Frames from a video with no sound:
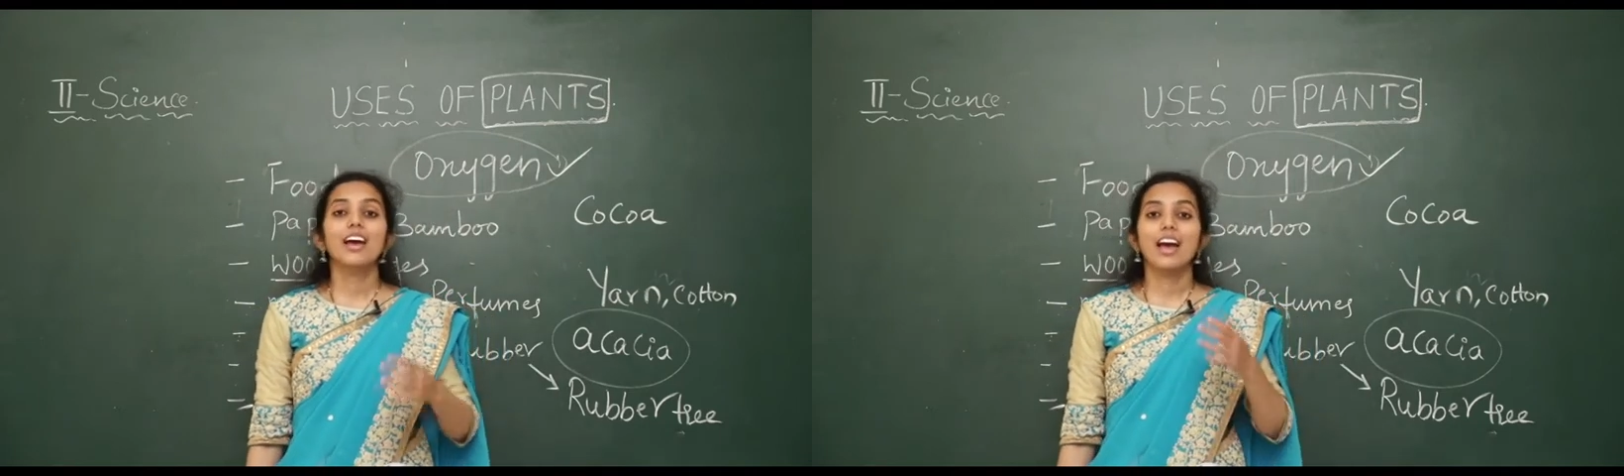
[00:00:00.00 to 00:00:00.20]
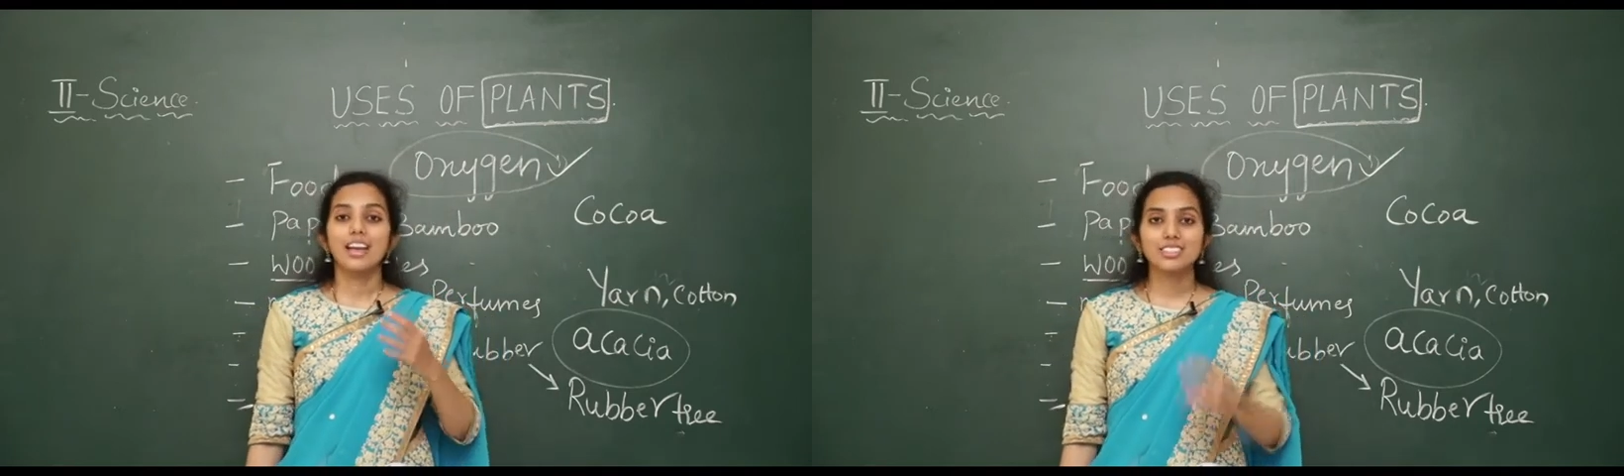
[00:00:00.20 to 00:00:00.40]

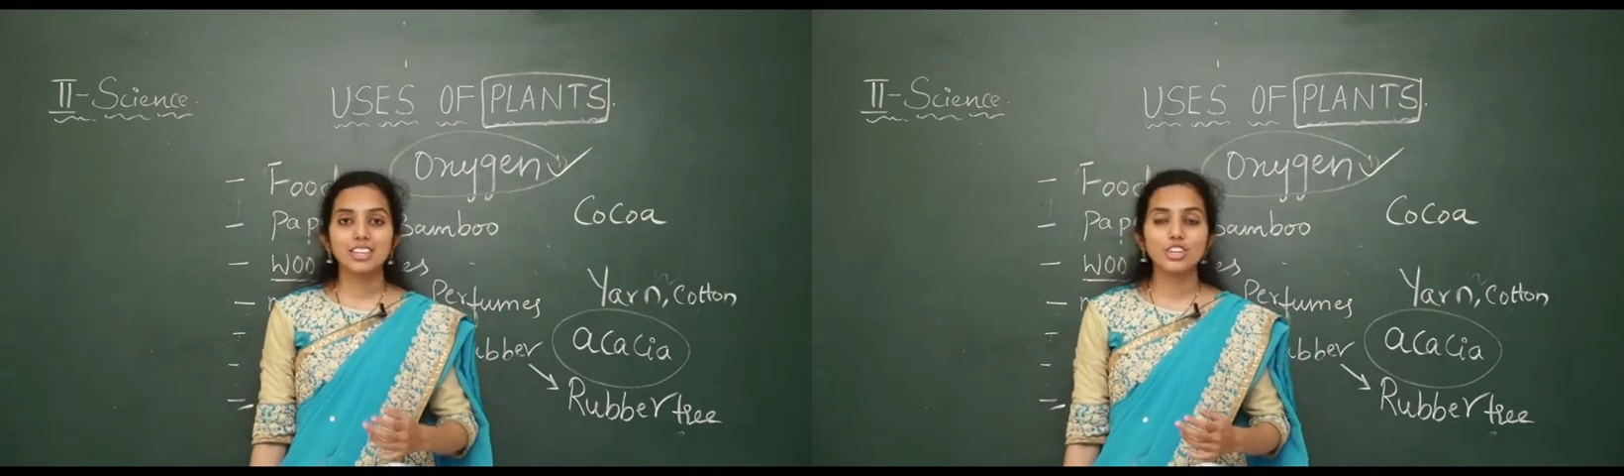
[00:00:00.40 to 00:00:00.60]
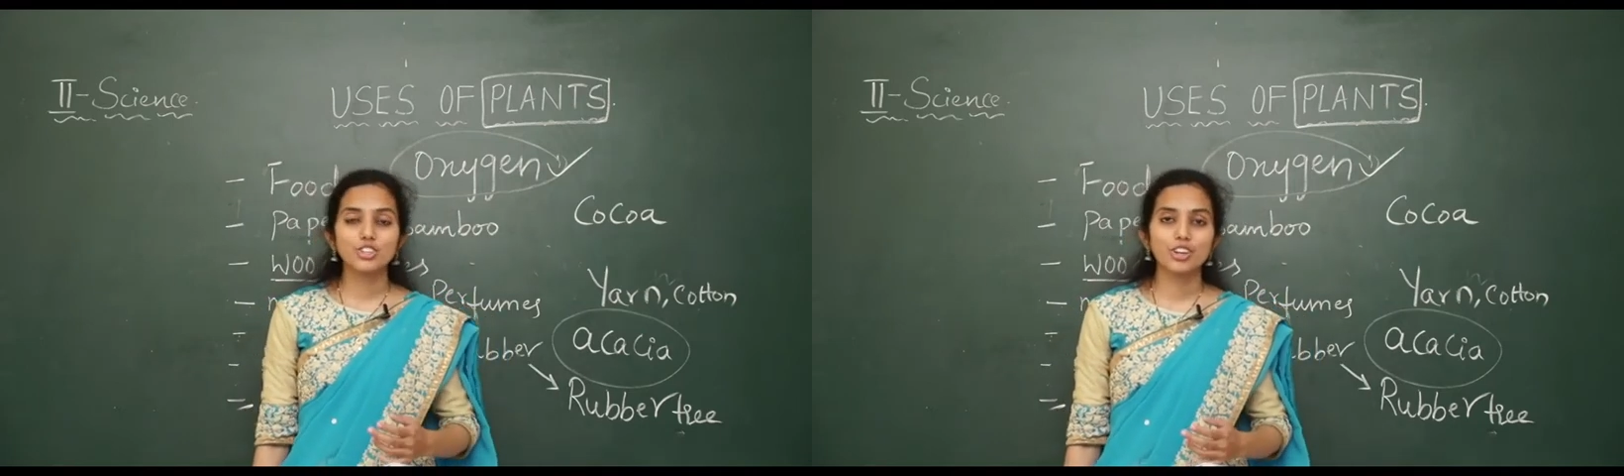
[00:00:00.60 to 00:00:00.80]

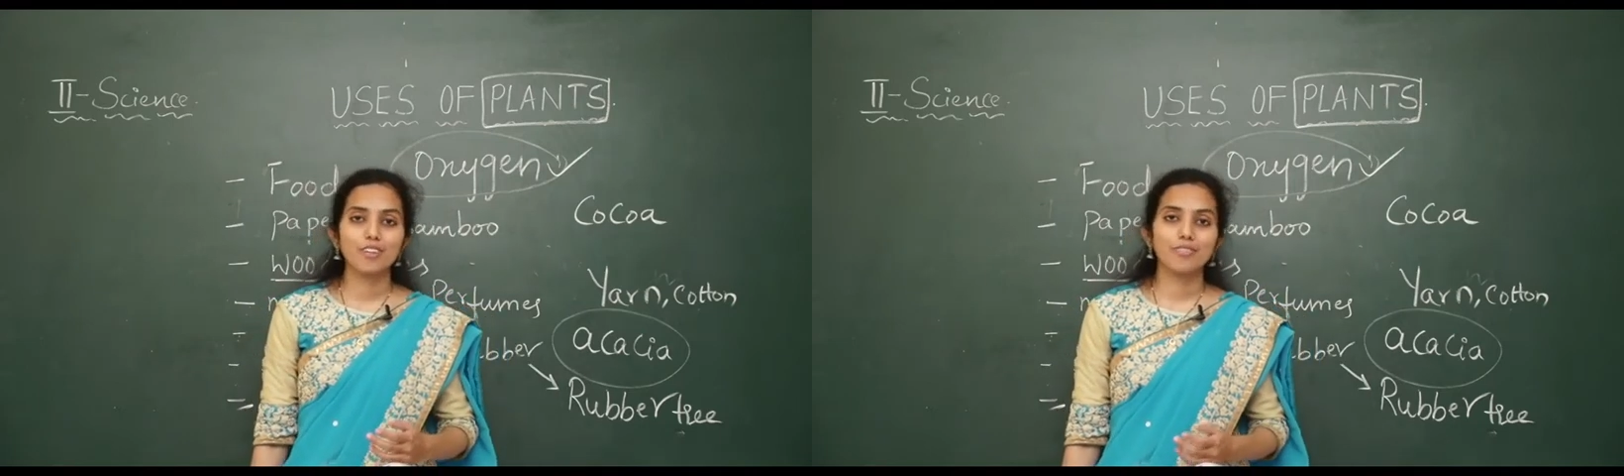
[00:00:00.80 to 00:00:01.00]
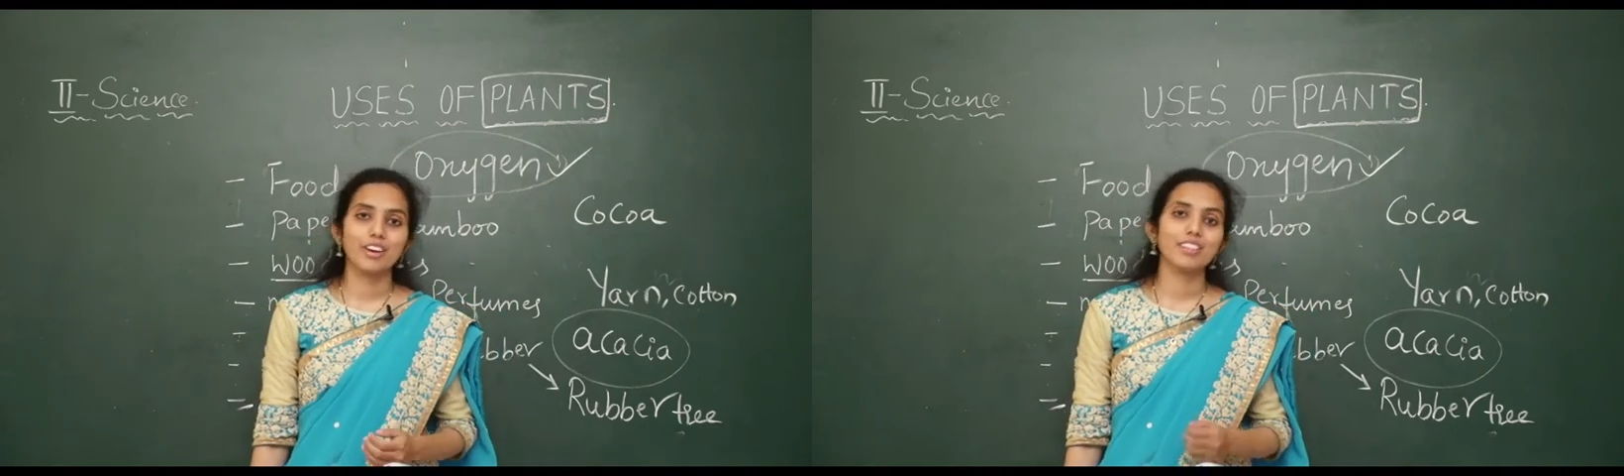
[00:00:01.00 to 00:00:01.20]
essential
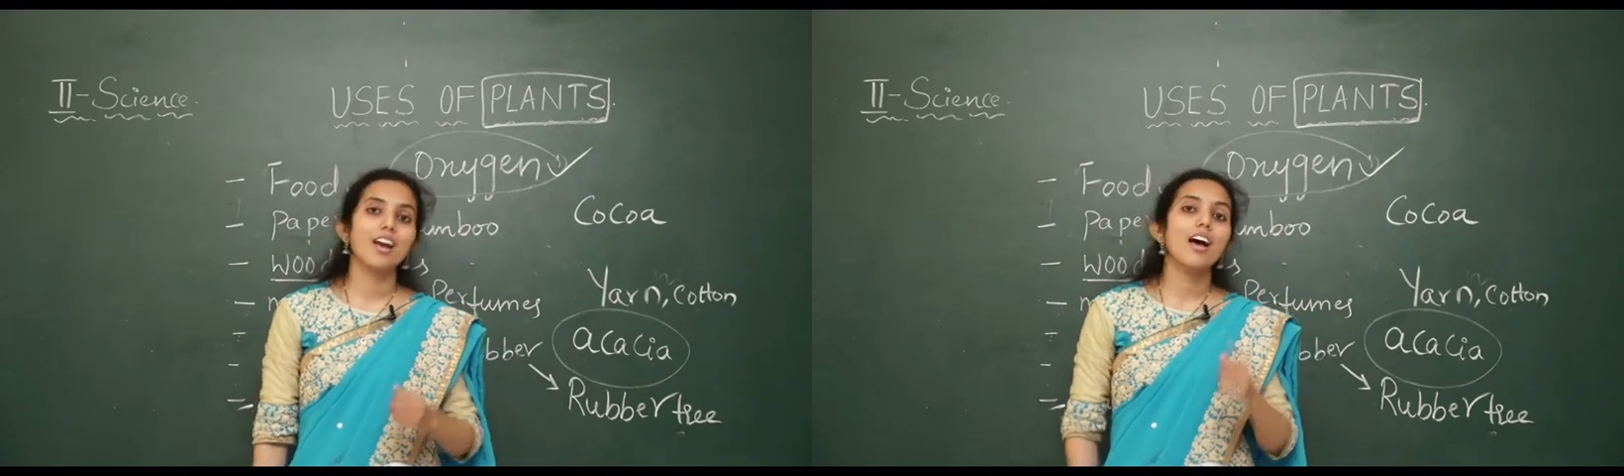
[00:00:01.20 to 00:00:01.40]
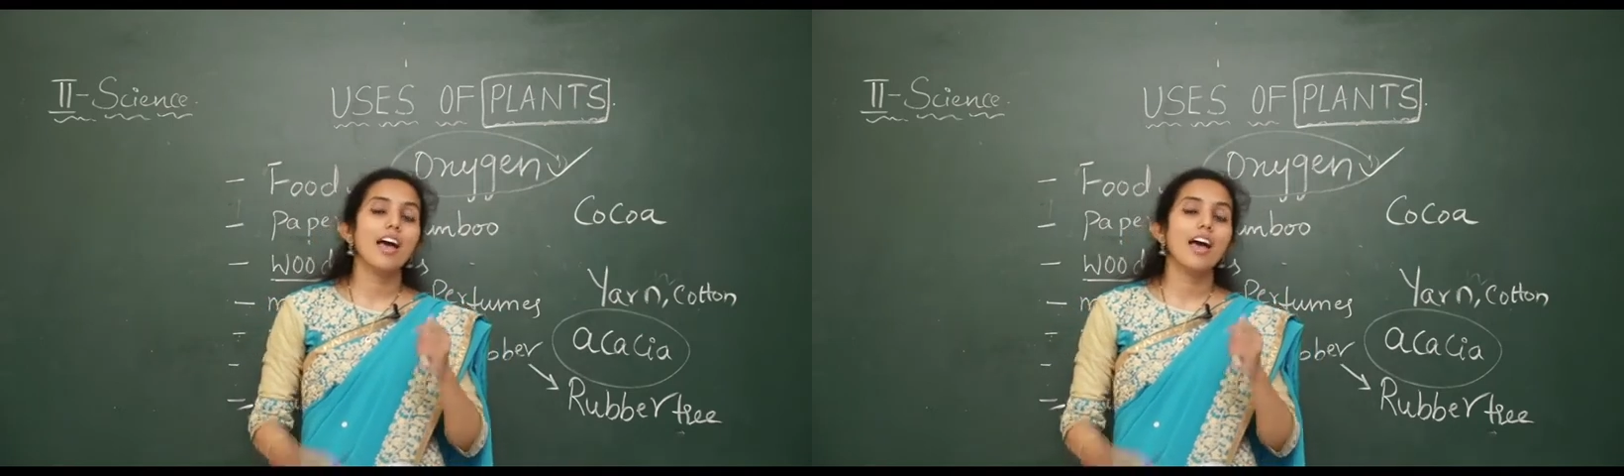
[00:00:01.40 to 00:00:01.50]
for the